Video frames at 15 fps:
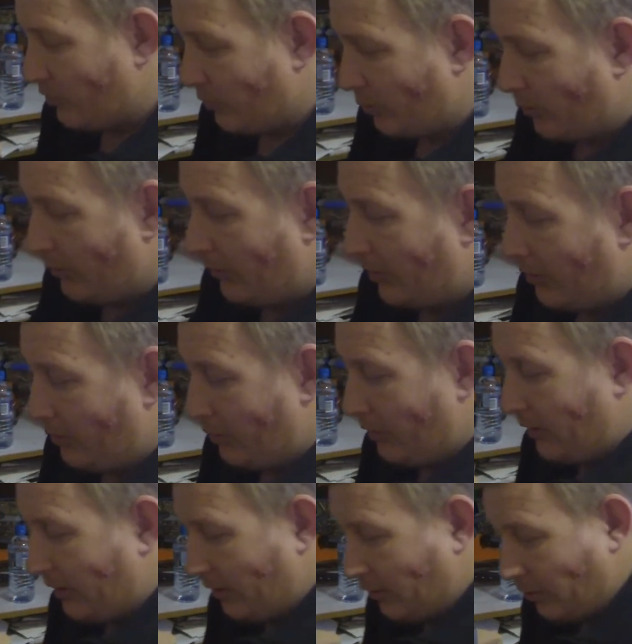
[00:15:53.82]
what we can do
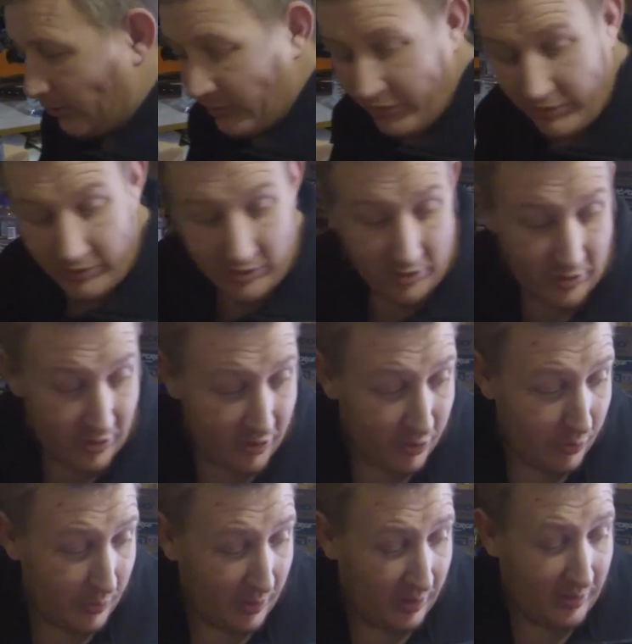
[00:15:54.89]
now guys is
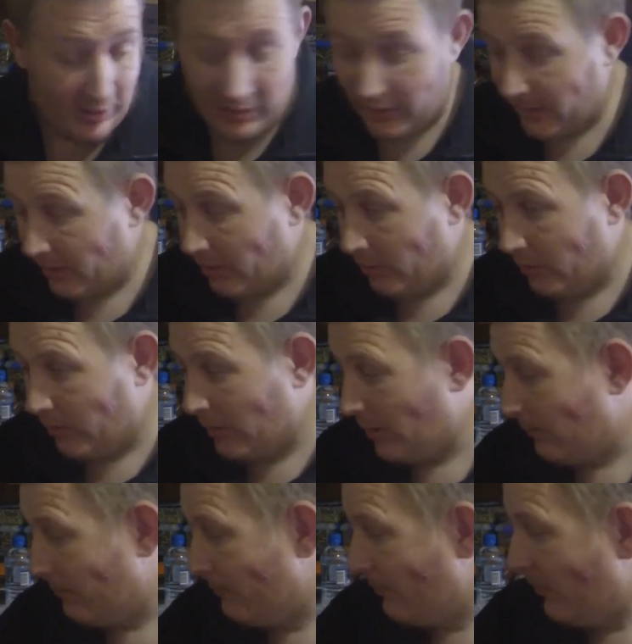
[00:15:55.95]
we can take our,
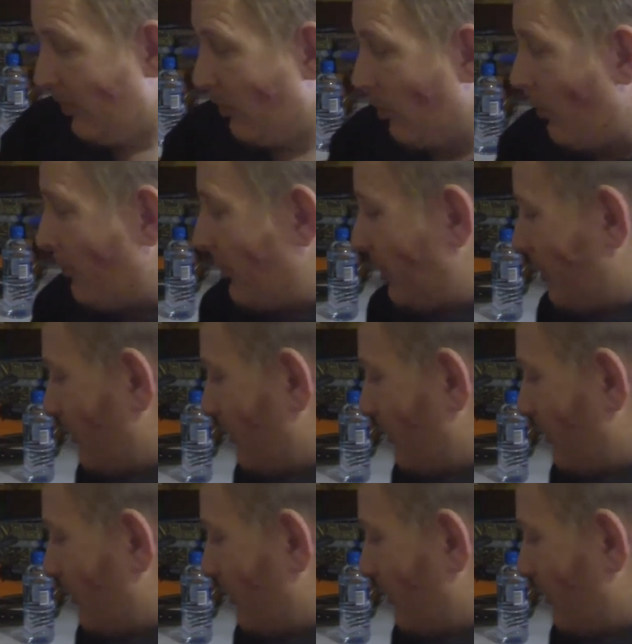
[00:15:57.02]
um, our optic,